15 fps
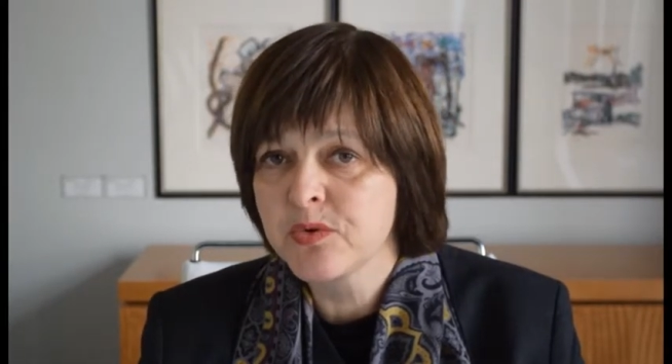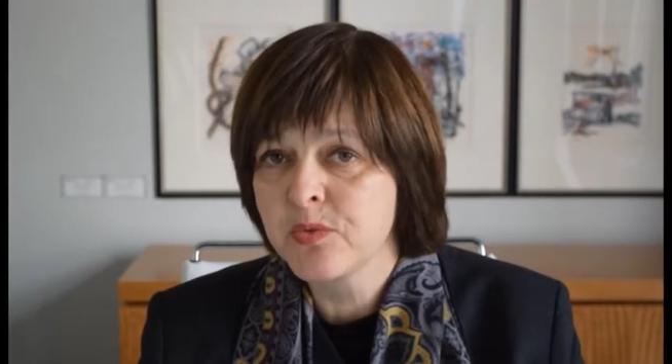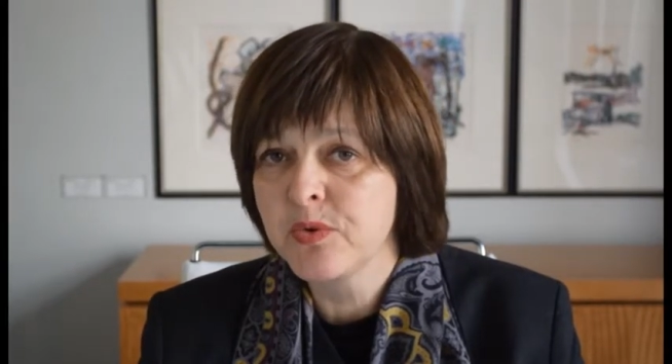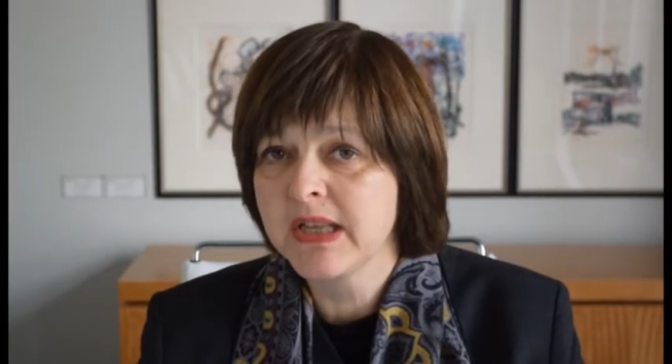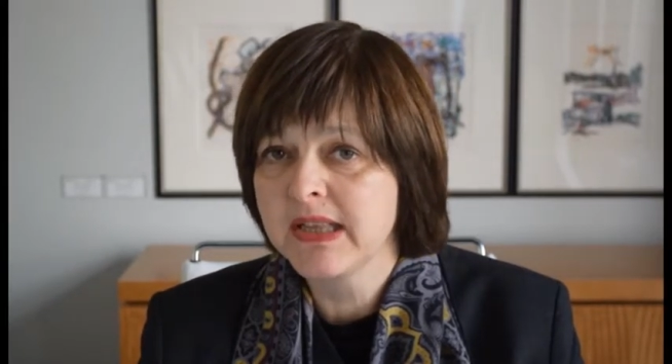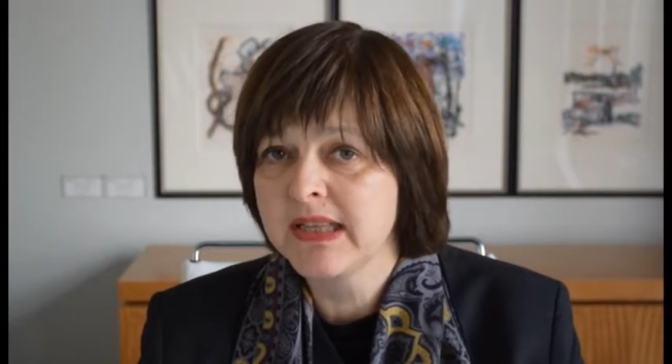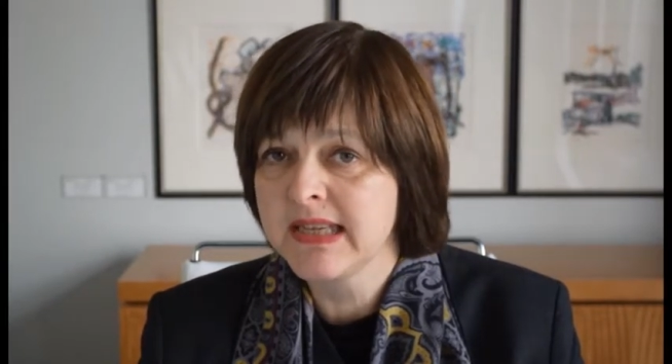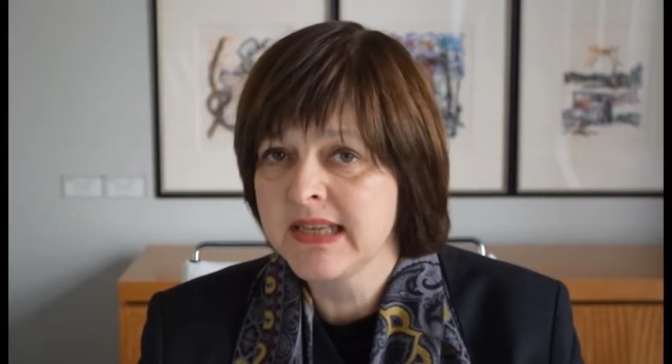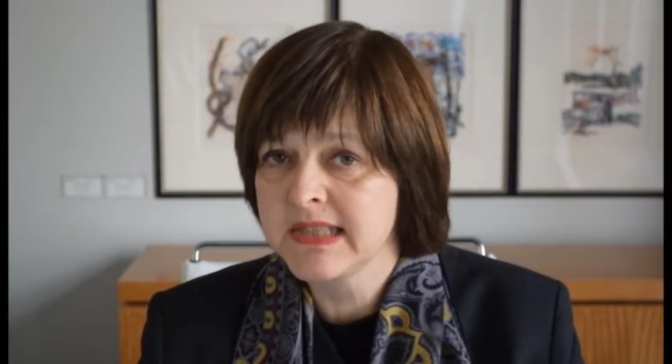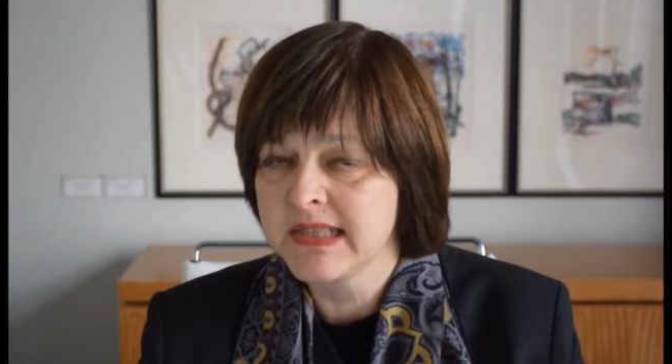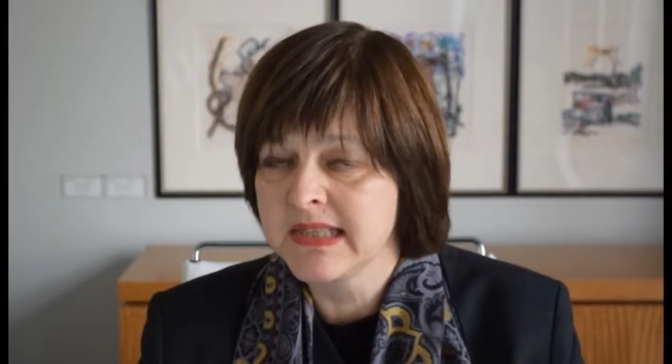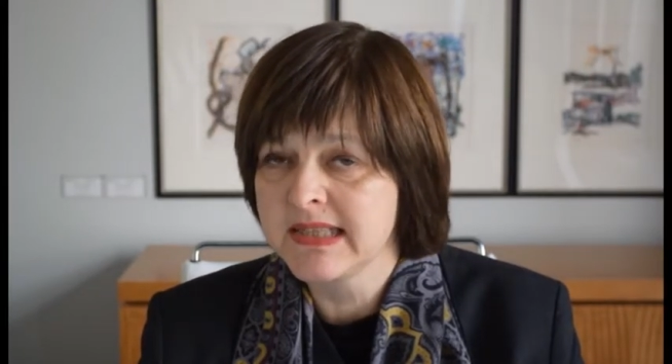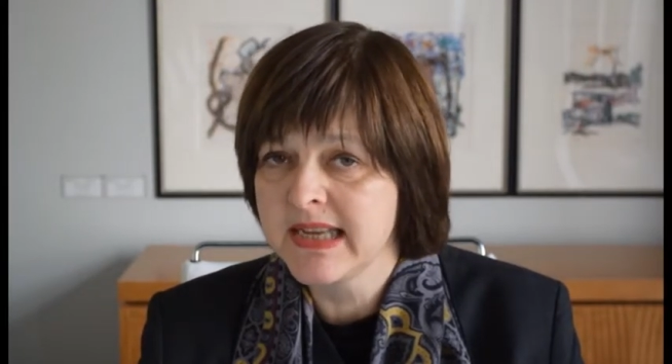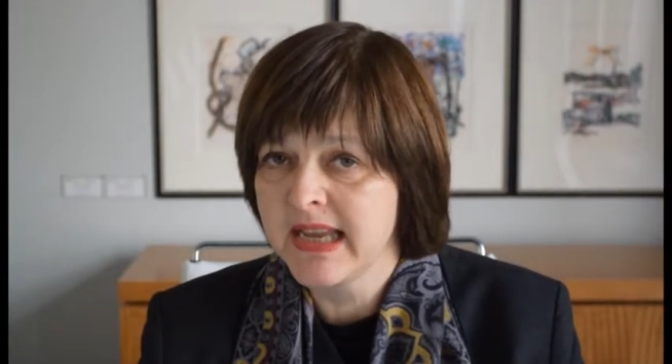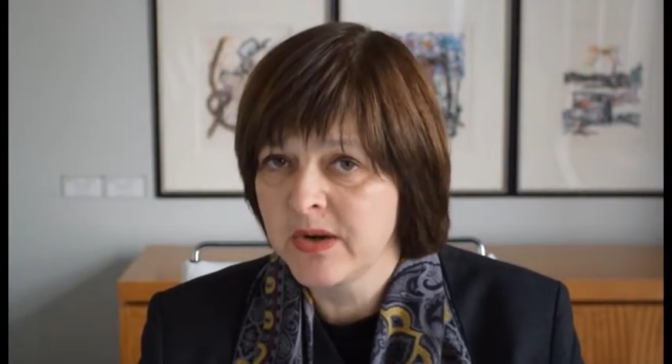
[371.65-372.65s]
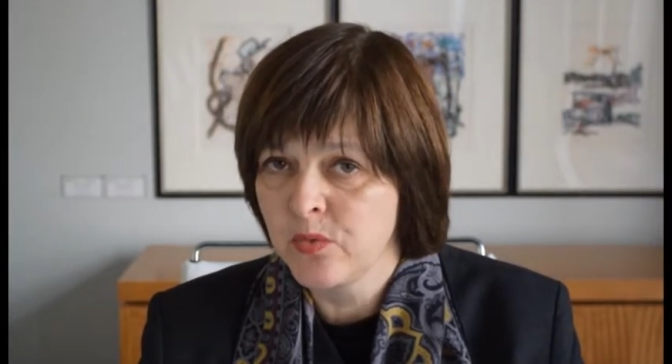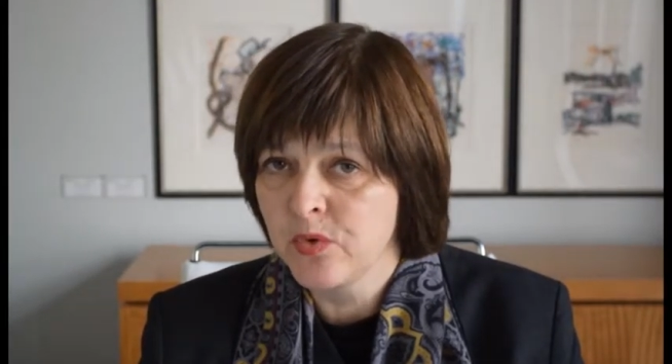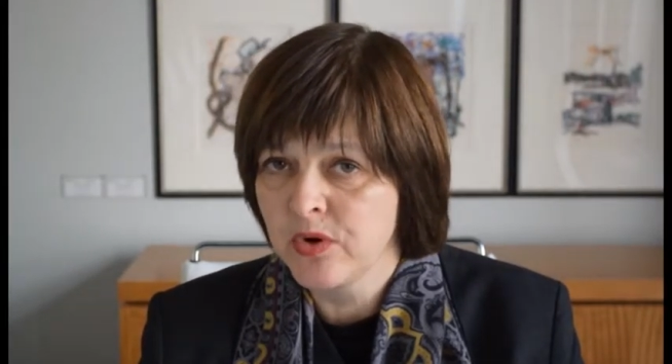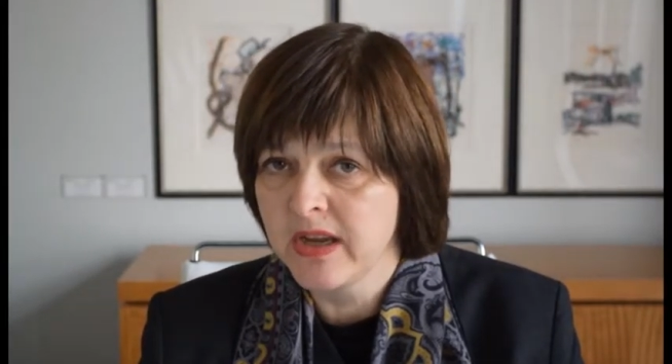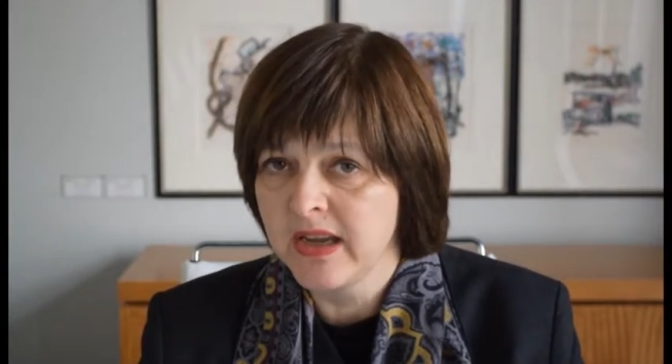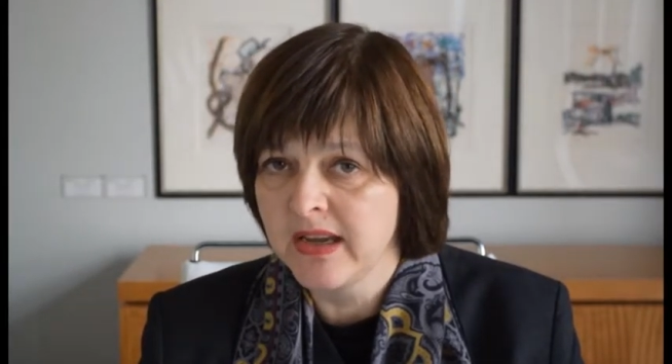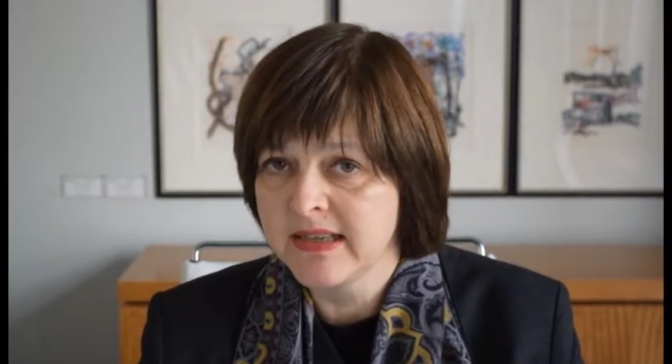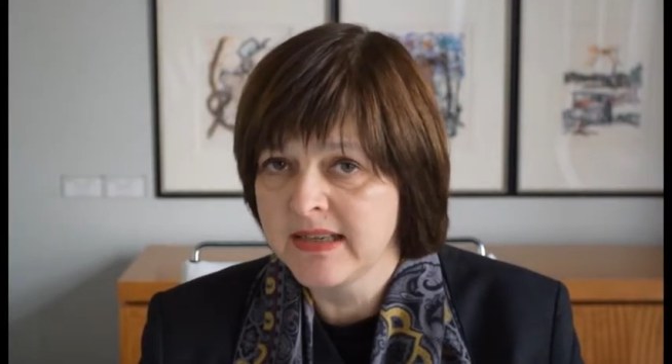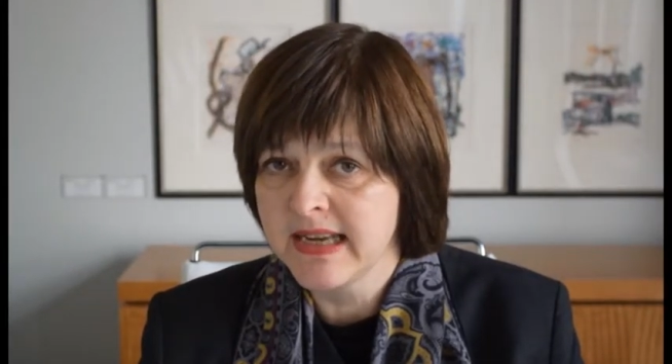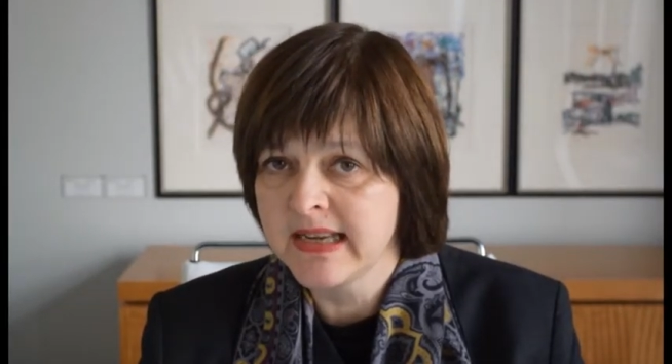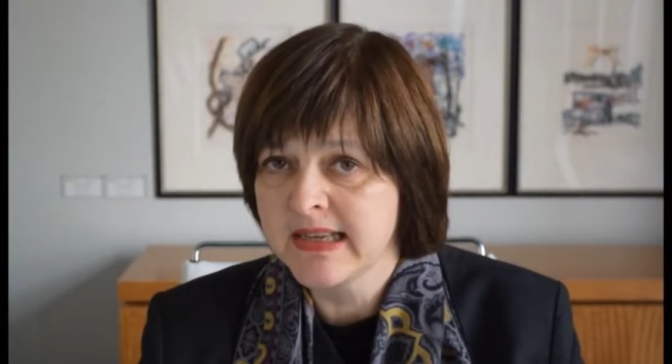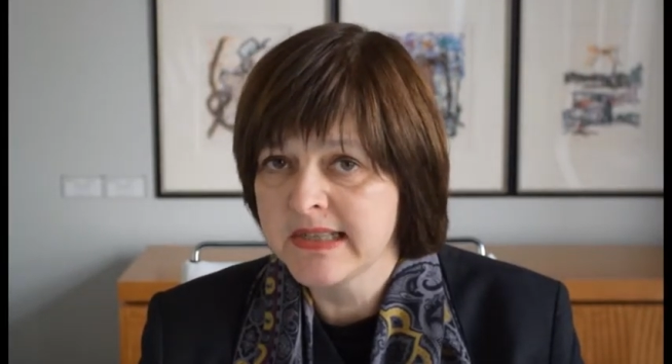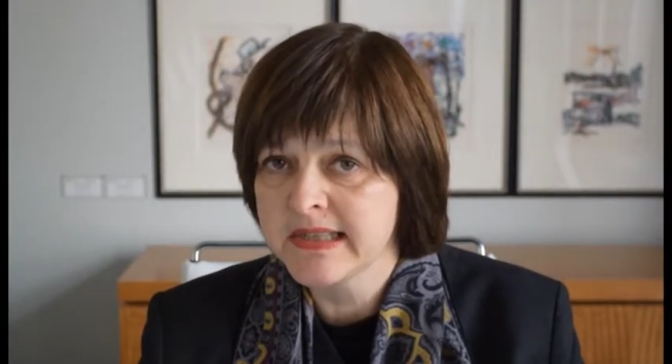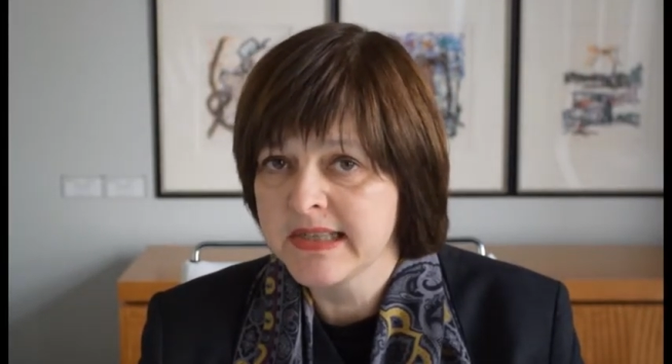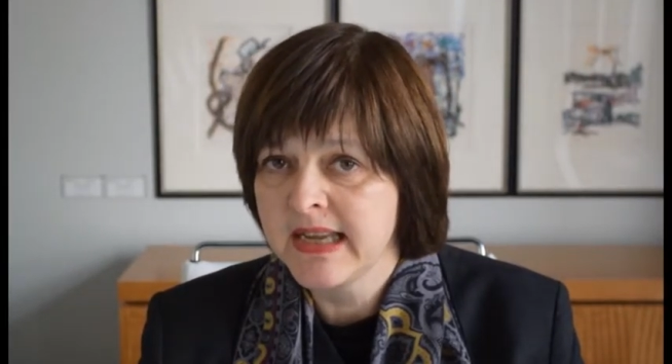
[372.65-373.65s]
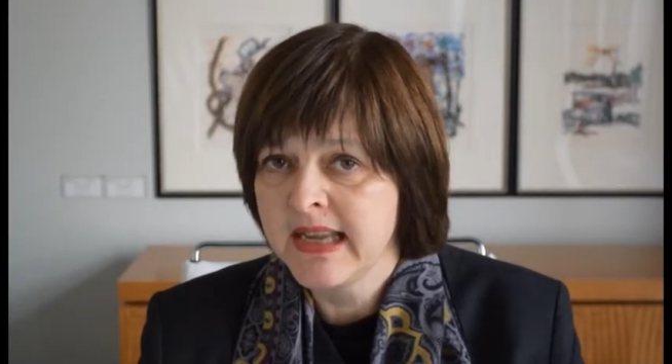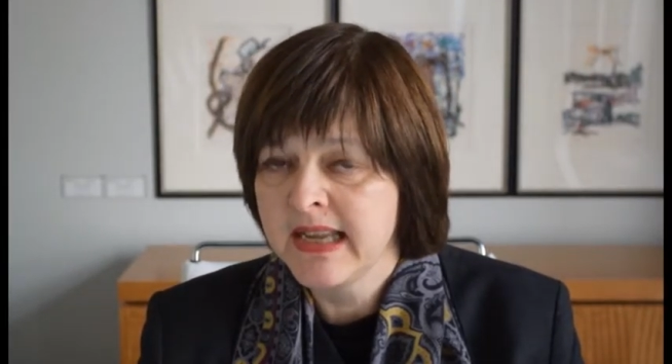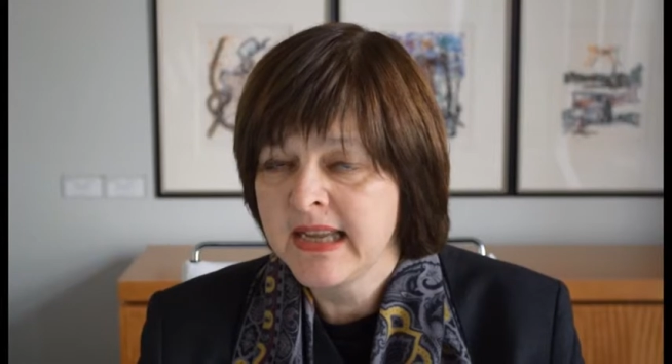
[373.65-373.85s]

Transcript: quickly as in 10 working days.